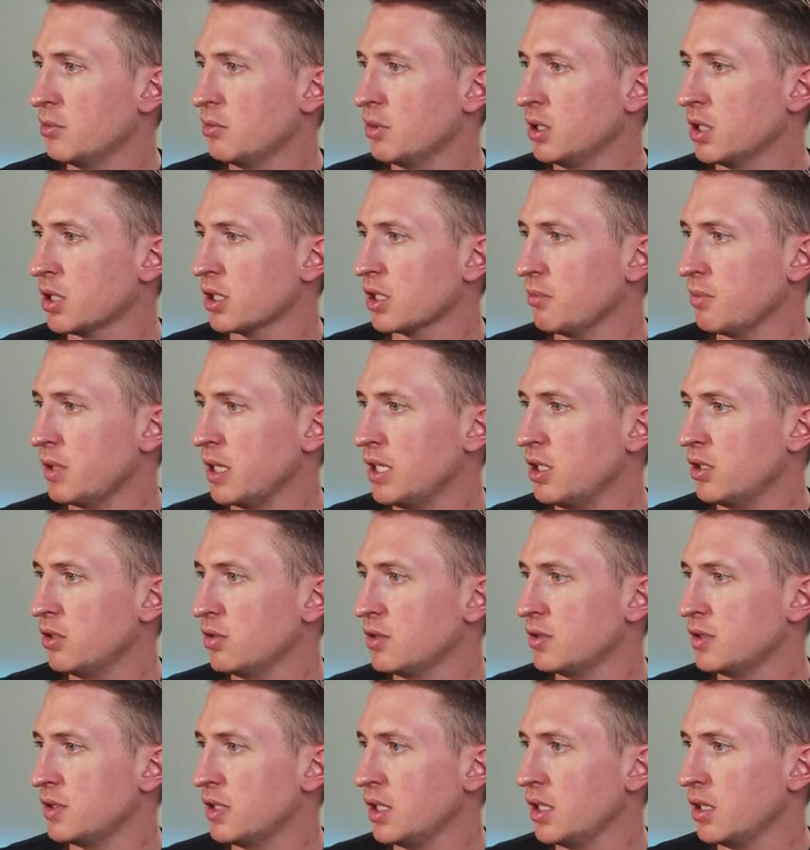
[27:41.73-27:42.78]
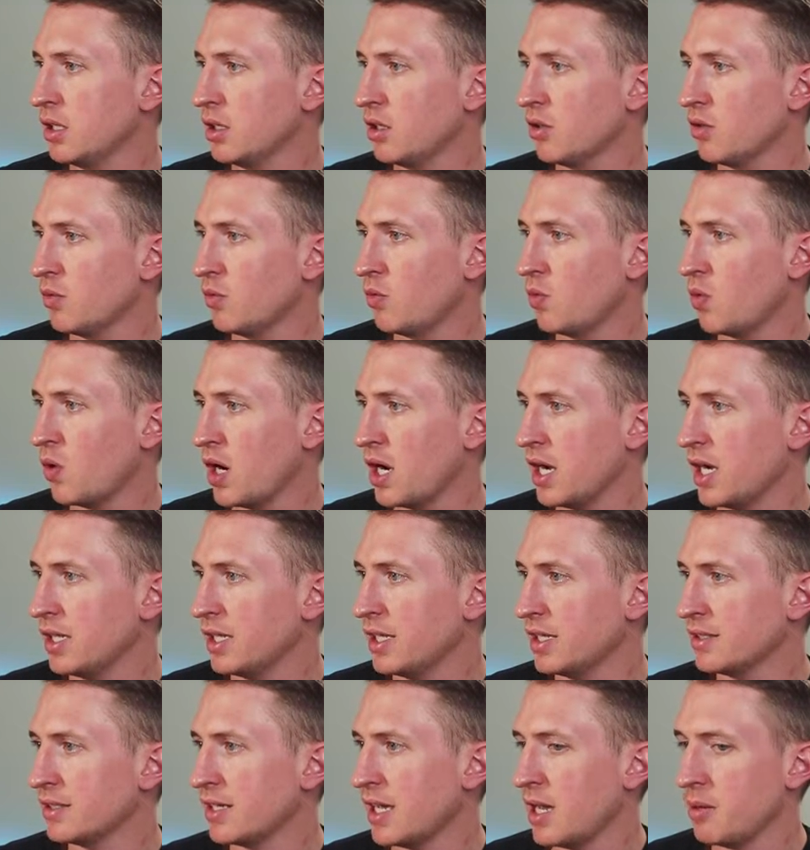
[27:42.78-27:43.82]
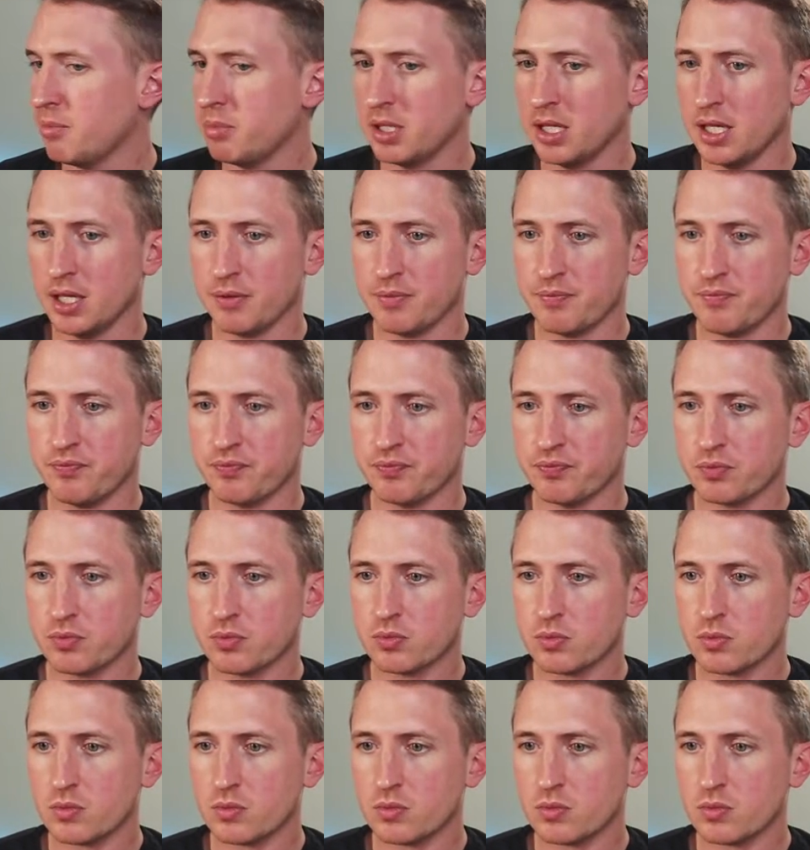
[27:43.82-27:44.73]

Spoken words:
let me look at my notes here, why that's happening.